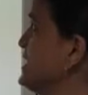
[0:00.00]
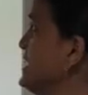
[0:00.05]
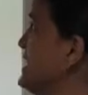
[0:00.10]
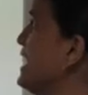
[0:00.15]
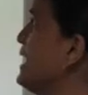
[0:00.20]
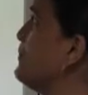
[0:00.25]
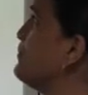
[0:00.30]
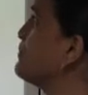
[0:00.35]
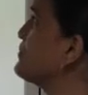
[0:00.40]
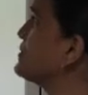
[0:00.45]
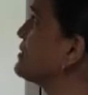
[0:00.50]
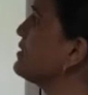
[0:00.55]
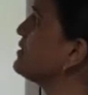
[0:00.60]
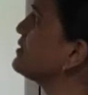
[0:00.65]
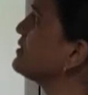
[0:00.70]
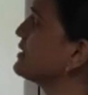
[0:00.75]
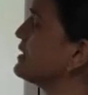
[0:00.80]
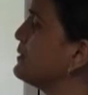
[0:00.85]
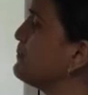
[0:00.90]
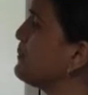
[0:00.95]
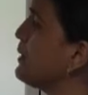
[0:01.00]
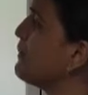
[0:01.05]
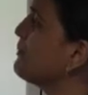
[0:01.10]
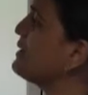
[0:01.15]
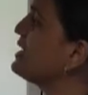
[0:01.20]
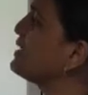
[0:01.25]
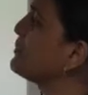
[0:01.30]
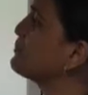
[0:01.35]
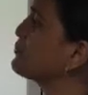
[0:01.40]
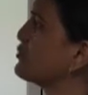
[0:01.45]
the emperor,
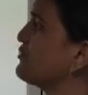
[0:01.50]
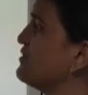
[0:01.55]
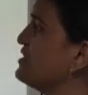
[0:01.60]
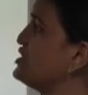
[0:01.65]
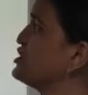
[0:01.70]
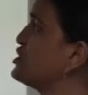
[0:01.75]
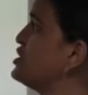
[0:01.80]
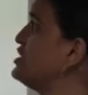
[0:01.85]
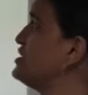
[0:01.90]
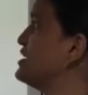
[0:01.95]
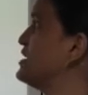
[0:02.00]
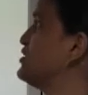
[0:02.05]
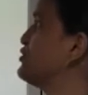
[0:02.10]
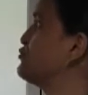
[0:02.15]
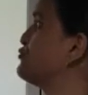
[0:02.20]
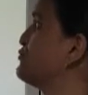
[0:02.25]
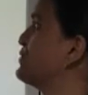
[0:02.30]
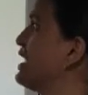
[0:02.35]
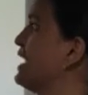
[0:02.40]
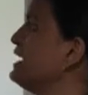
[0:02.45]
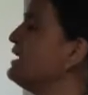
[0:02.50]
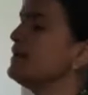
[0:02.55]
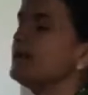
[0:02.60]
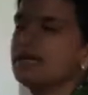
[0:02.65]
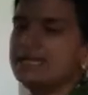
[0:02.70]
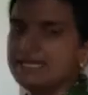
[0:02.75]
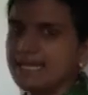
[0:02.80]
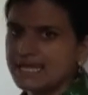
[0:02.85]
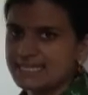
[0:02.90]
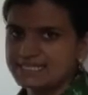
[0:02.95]
republic, provincial territory
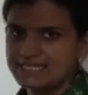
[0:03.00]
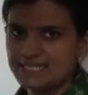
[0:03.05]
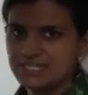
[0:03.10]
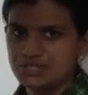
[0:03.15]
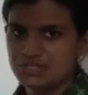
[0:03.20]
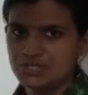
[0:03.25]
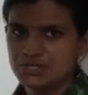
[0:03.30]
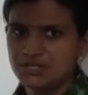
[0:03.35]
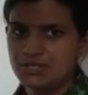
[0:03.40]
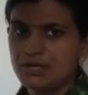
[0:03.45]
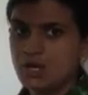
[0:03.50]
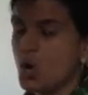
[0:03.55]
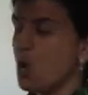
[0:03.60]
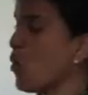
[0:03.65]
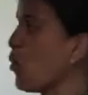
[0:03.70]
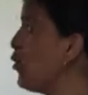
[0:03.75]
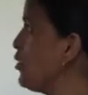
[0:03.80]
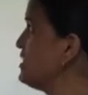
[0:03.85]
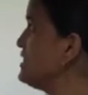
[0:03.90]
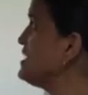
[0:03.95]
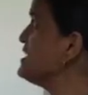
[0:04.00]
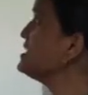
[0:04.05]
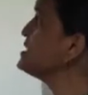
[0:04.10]
and taxation. All